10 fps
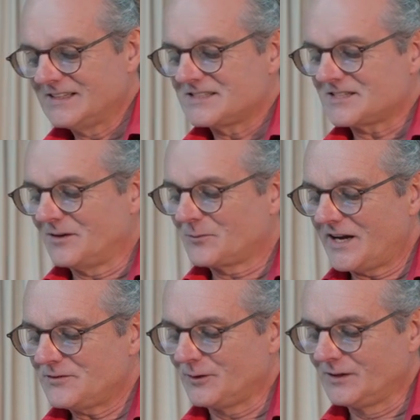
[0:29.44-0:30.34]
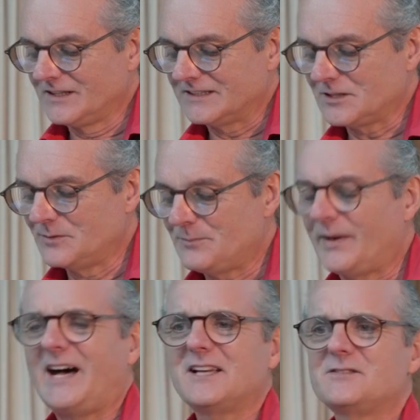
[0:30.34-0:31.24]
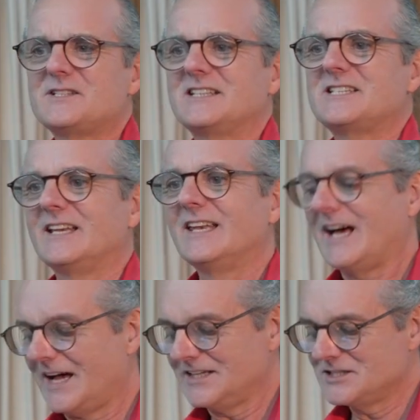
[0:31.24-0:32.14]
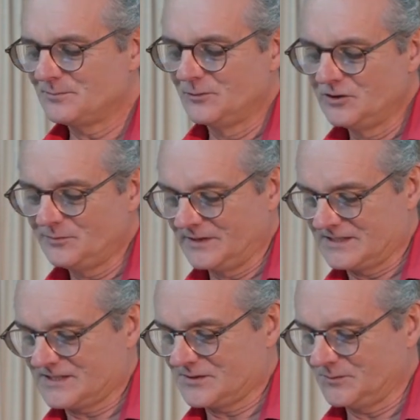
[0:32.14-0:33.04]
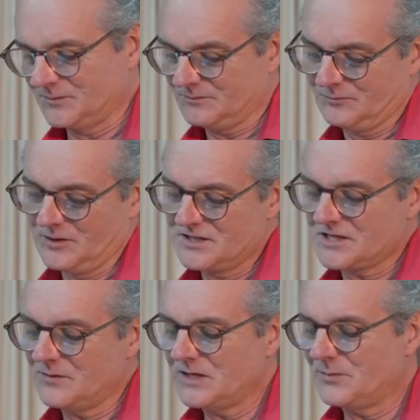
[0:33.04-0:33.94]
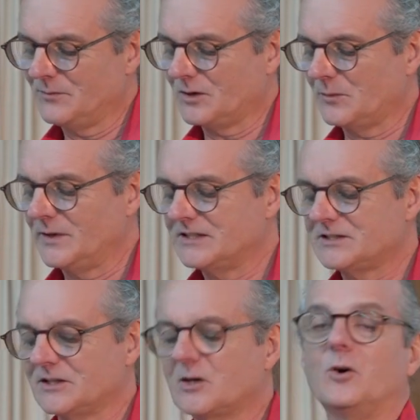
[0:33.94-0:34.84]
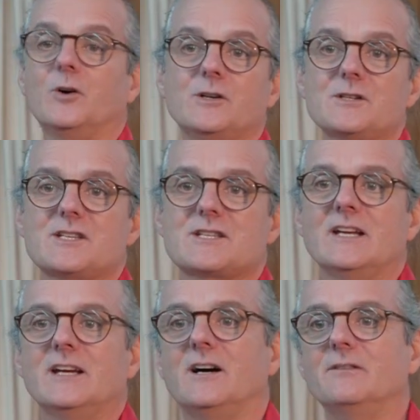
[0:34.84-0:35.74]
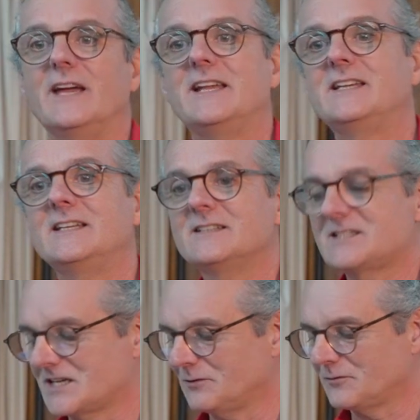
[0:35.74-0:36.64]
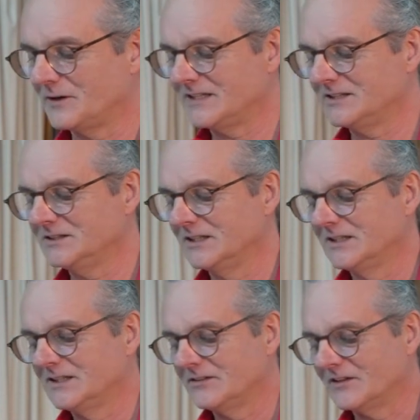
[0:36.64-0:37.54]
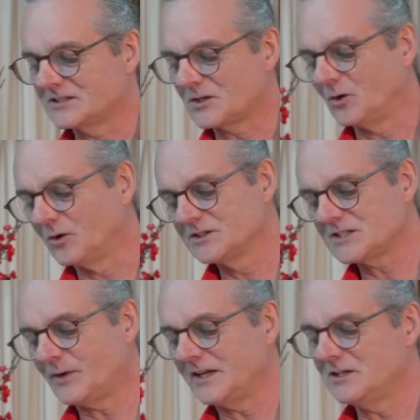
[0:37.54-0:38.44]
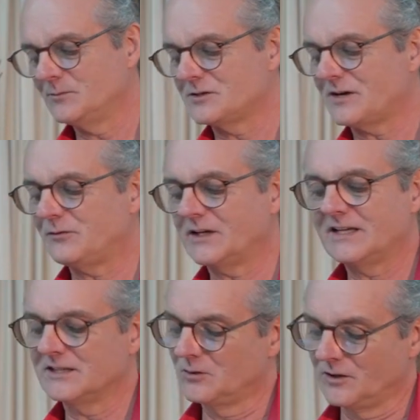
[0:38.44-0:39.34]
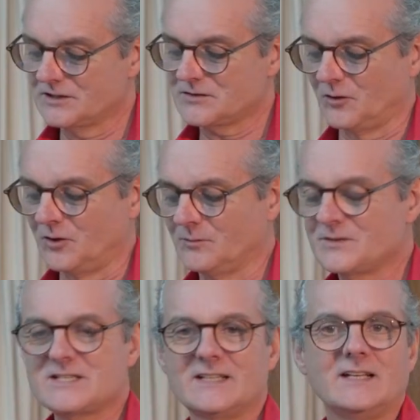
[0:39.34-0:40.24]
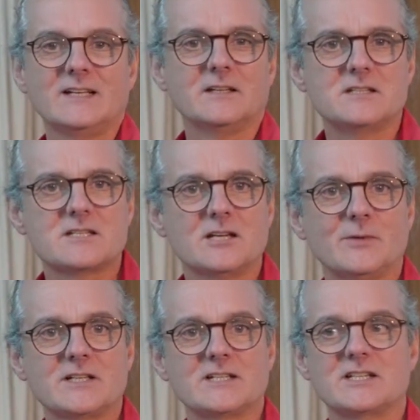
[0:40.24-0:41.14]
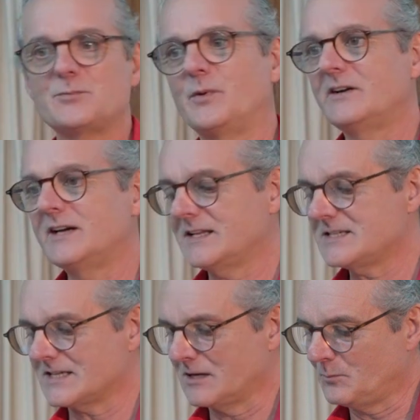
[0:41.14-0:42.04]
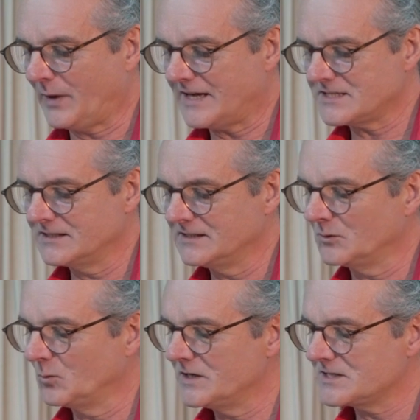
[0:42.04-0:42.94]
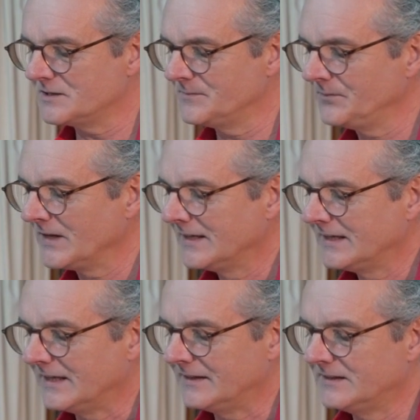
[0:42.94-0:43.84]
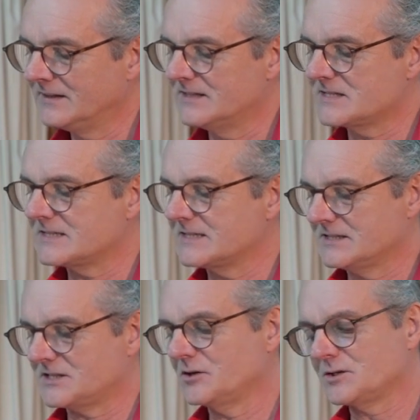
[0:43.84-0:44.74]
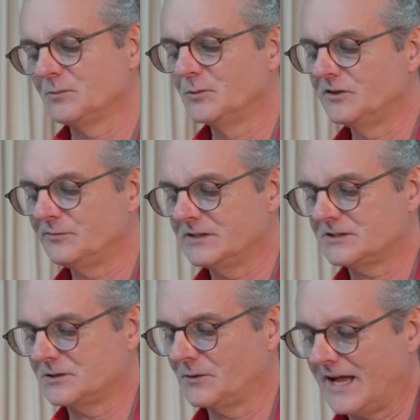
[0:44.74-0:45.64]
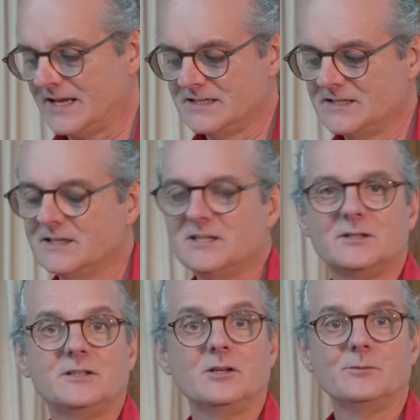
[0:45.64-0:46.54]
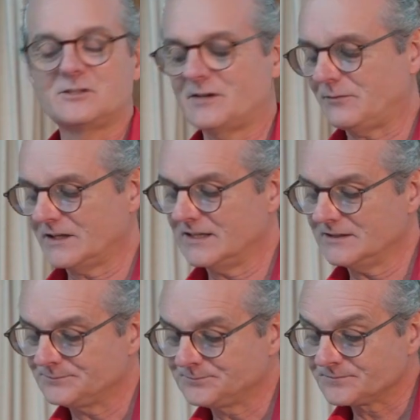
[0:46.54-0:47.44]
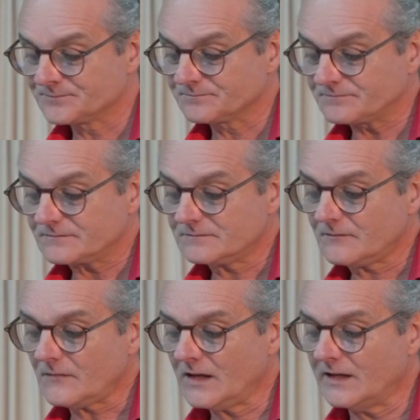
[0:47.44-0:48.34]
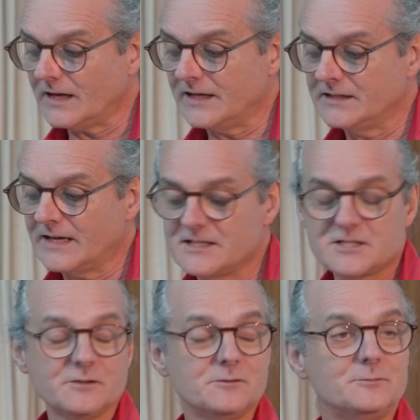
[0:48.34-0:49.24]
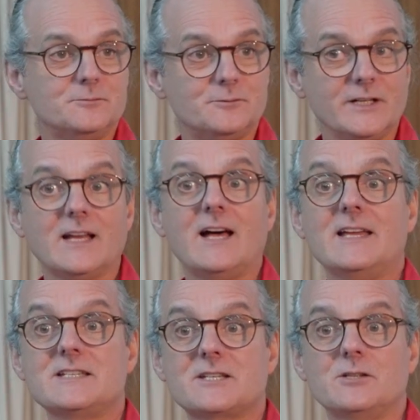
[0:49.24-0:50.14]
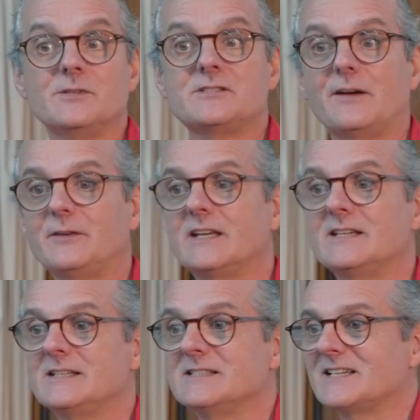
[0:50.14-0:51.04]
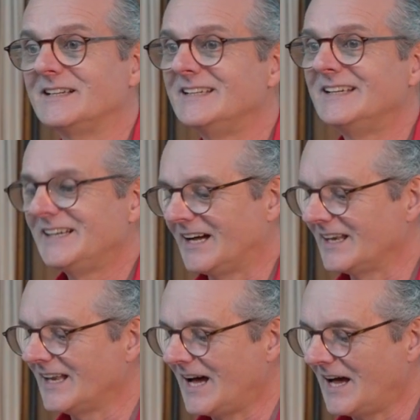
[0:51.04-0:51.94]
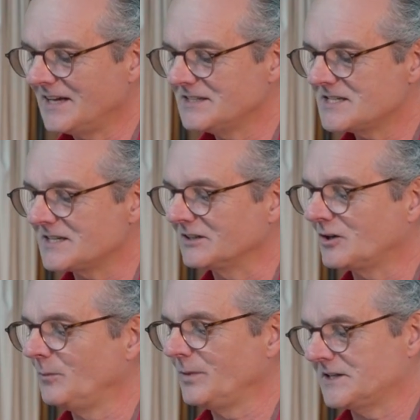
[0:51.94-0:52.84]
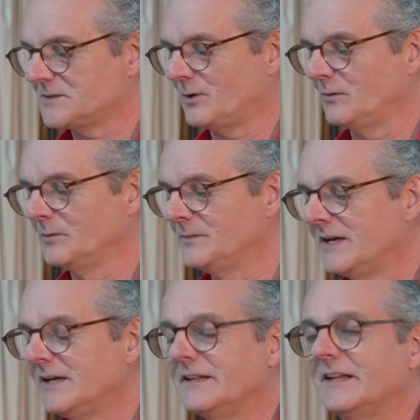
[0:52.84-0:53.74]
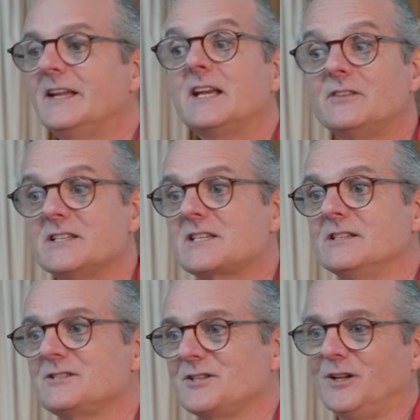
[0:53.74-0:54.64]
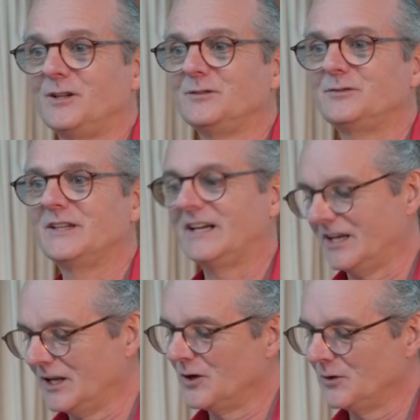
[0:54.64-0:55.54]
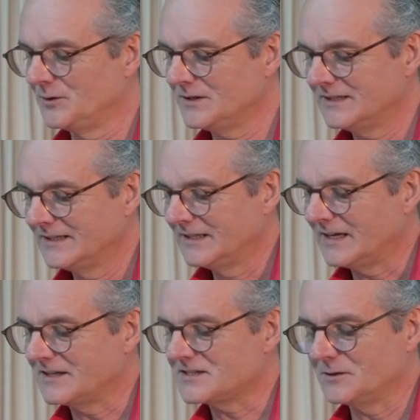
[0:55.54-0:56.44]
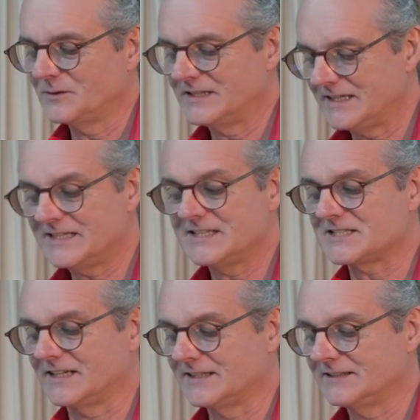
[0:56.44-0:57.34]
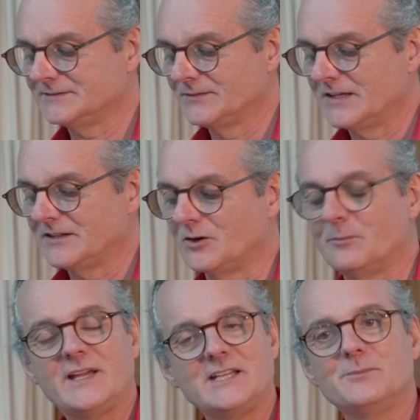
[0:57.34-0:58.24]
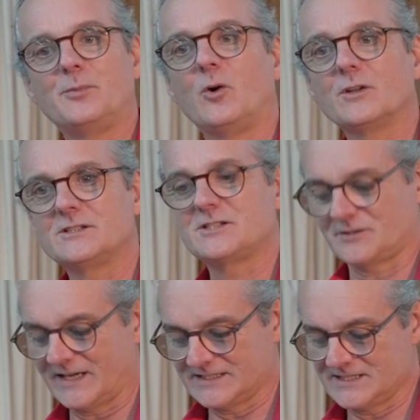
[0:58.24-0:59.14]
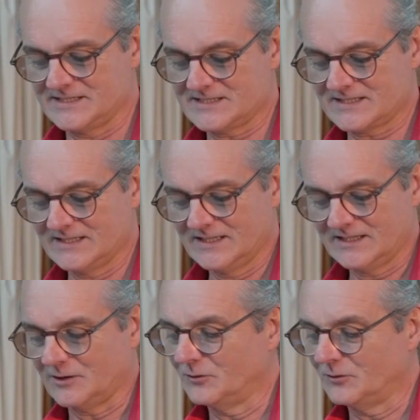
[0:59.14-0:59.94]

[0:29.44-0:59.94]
So I'm grateful to be part of such a large movement with so many people committed to the cause of ending the suffering that's caused by human trafficking in all its forms. There's so much experience and passion and wisdom in this social movement to end human trafficking. And as you realise, human trafficking is a large and complex problem that none of us can solve alone, and so we need each other. There are many important strategies that